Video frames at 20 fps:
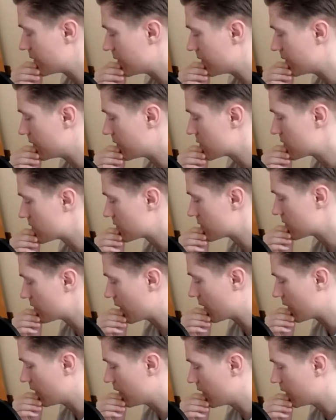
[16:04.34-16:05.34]
it's
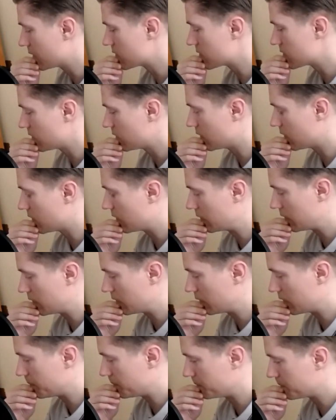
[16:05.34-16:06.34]
I think it's in
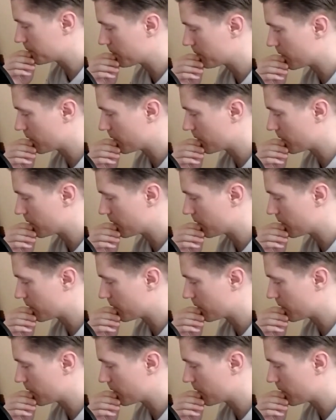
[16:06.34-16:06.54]
a